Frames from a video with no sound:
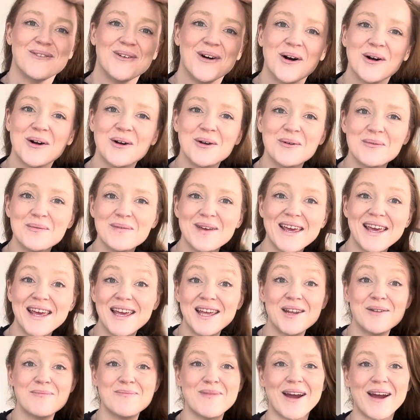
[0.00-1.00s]
Welcome
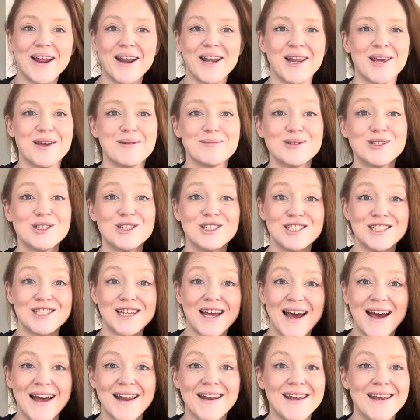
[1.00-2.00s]
in. My name's
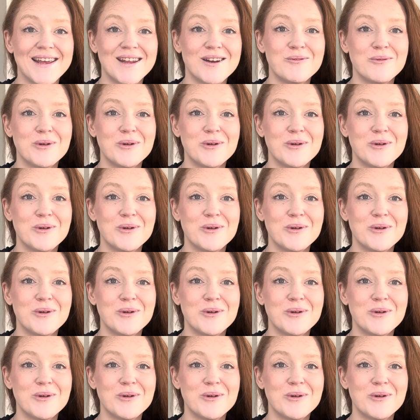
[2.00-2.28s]
Shannon.